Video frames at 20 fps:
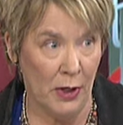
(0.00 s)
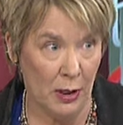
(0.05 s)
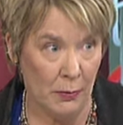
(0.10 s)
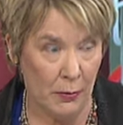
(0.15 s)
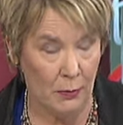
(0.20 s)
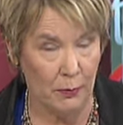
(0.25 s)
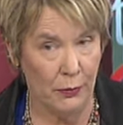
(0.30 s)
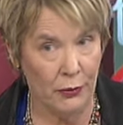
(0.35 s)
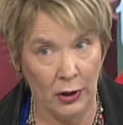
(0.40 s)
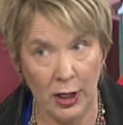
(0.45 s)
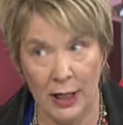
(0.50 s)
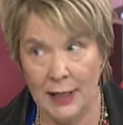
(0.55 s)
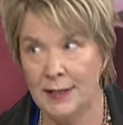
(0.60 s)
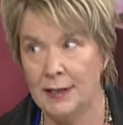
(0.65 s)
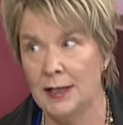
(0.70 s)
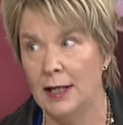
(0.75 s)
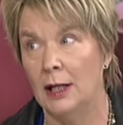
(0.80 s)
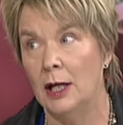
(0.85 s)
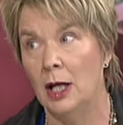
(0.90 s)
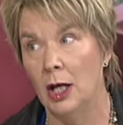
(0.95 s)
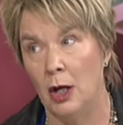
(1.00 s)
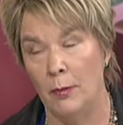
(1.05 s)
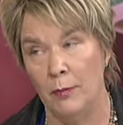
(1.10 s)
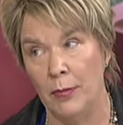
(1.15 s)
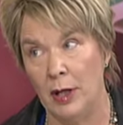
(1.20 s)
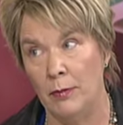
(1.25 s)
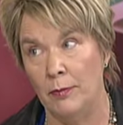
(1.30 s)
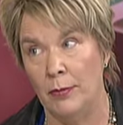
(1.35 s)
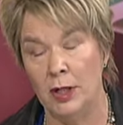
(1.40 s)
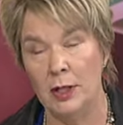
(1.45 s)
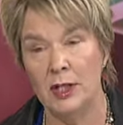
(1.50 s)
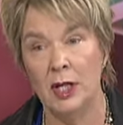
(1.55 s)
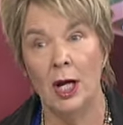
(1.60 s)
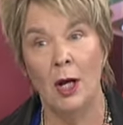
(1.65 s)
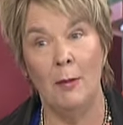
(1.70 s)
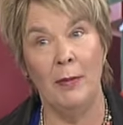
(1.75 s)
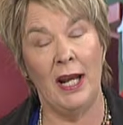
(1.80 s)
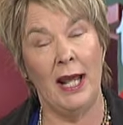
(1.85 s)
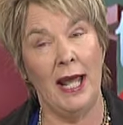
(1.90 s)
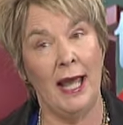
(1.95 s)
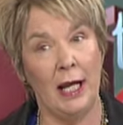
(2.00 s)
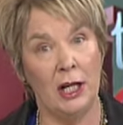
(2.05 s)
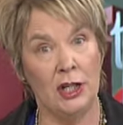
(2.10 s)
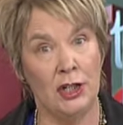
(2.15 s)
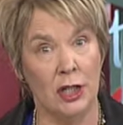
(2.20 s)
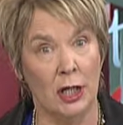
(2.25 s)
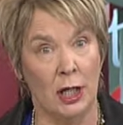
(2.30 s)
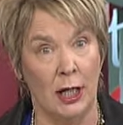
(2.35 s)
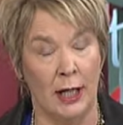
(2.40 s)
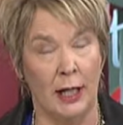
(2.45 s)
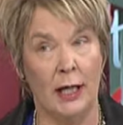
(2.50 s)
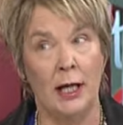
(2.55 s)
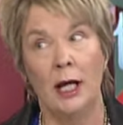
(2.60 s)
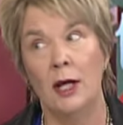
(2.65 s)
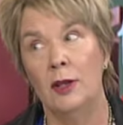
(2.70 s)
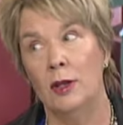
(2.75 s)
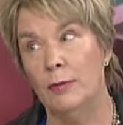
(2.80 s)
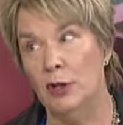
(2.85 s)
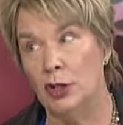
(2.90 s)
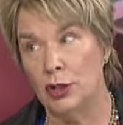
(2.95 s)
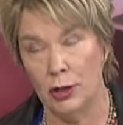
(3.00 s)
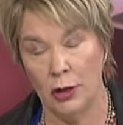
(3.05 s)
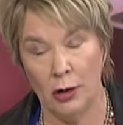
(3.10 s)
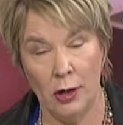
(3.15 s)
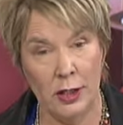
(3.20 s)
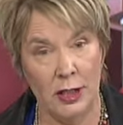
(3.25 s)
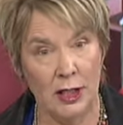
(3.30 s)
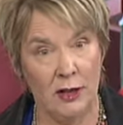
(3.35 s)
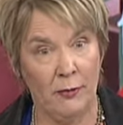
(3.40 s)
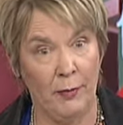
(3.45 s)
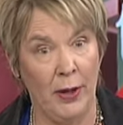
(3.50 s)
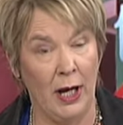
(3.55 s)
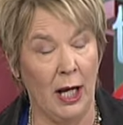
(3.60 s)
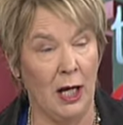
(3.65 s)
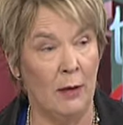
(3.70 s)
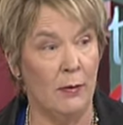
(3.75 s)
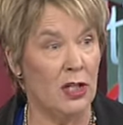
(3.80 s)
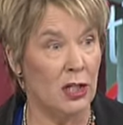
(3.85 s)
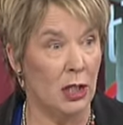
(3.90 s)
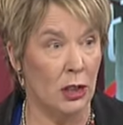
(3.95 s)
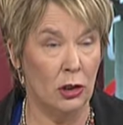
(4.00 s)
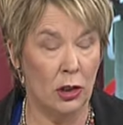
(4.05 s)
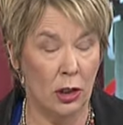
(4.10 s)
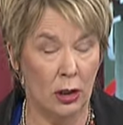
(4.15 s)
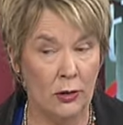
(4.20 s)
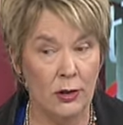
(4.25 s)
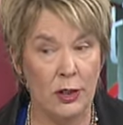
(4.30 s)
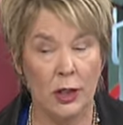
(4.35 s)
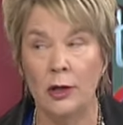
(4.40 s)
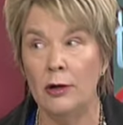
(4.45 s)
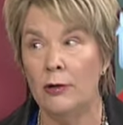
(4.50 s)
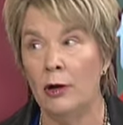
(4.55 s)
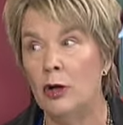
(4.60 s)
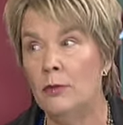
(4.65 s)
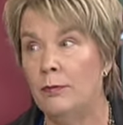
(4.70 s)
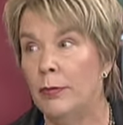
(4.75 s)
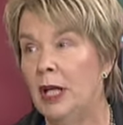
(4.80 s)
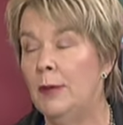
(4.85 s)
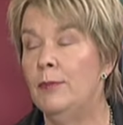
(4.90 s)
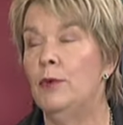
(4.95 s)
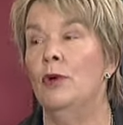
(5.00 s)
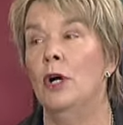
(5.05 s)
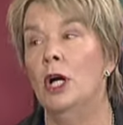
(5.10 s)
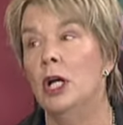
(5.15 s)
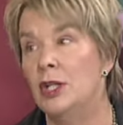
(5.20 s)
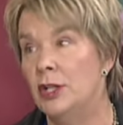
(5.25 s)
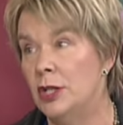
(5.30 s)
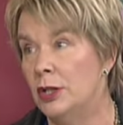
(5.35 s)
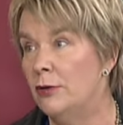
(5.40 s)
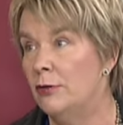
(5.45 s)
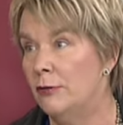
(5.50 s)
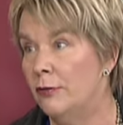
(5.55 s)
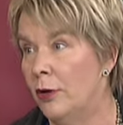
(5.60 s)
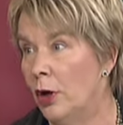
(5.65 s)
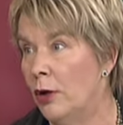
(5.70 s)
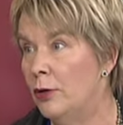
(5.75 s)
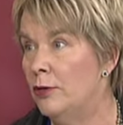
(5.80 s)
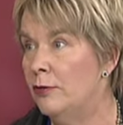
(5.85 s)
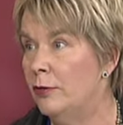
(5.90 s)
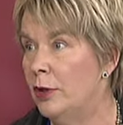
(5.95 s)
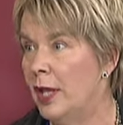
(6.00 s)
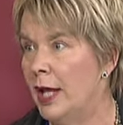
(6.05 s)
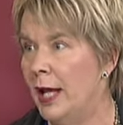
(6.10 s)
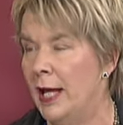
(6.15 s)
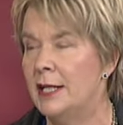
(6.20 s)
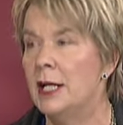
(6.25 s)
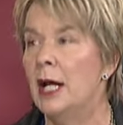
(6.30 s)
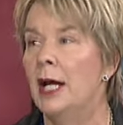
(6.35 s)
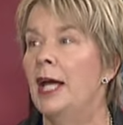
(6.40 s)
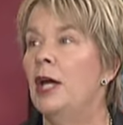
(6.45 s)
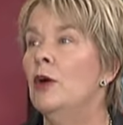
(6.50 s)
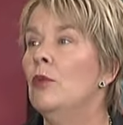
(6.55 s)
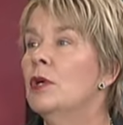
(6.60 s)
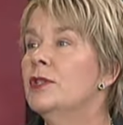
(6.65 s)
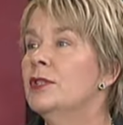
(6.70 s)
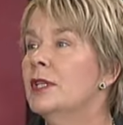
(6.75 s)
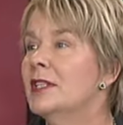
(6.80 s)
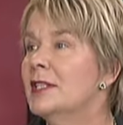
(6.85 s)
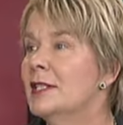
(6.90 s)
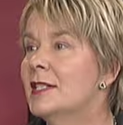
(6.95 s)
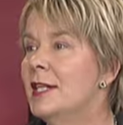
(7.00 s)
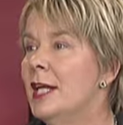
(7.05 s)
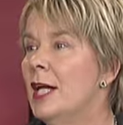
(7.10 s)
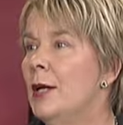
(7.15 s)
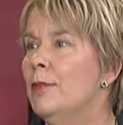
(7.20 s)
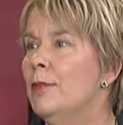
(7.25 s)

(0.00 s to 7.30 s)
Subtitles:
minimum pricing amendment, but actually the majority of Parliament, including her own people, didn't vote for that. It was a step too